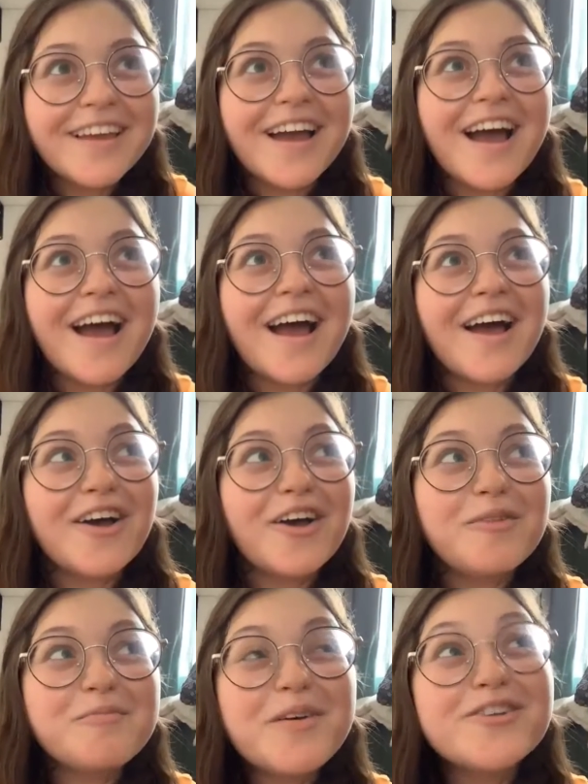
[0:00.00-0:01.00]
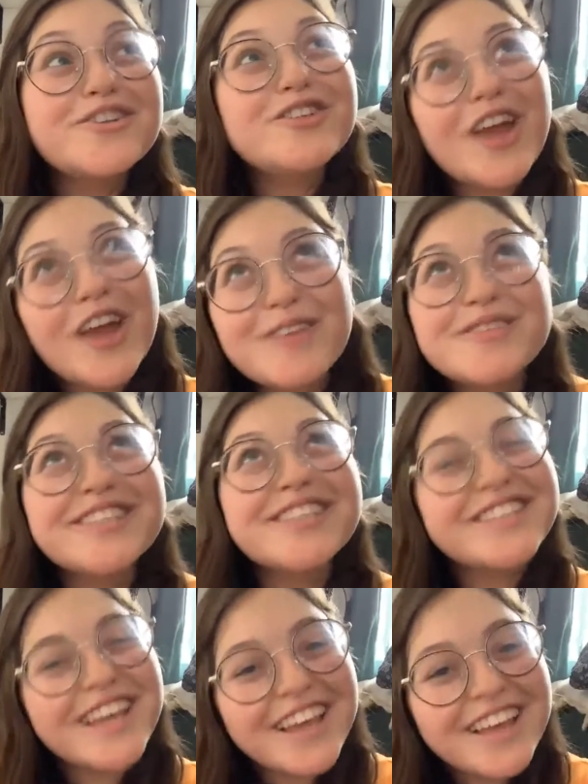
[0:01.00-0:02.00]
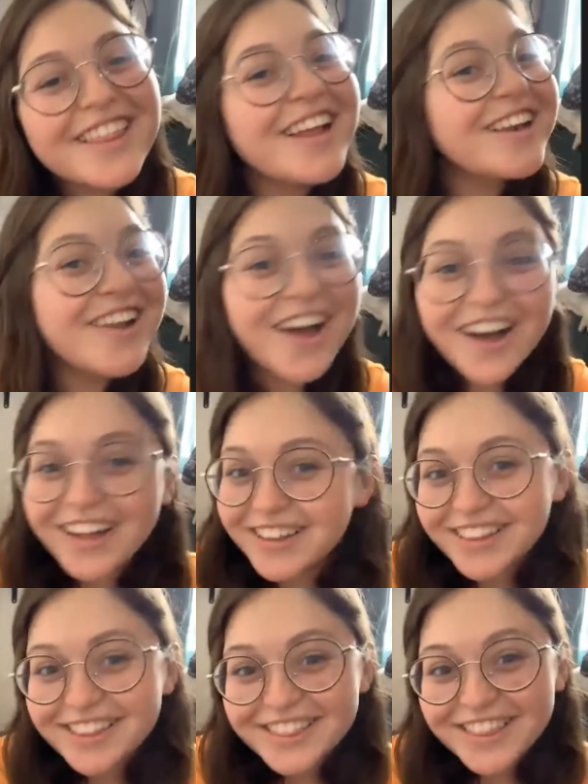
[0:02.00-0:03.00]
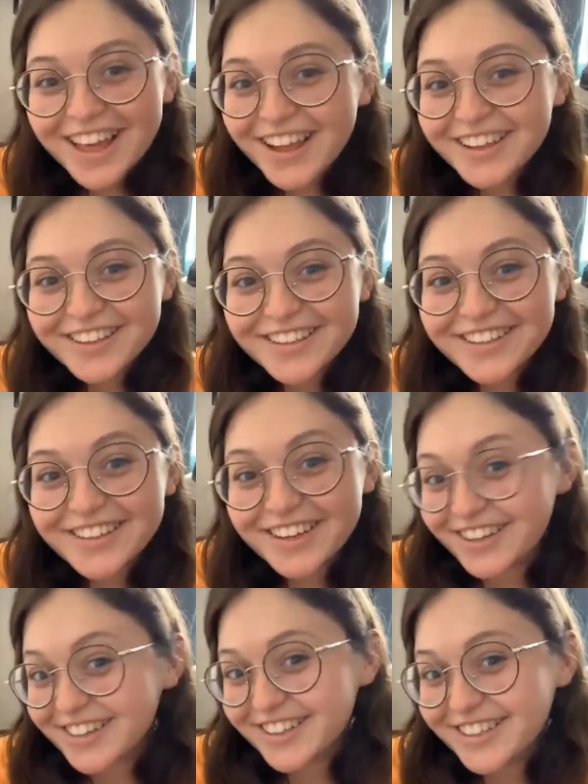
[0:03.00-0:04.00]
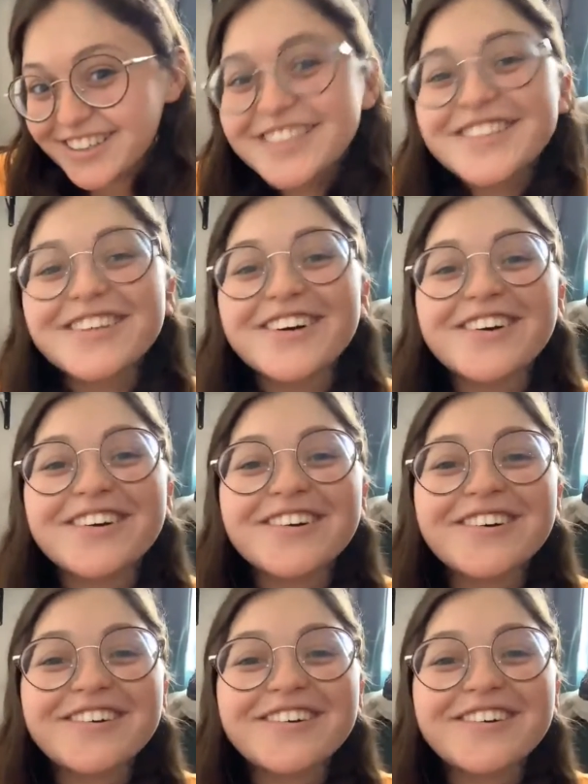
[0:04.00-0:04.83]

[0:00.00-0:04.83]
I'm ashamed to say that not that young. So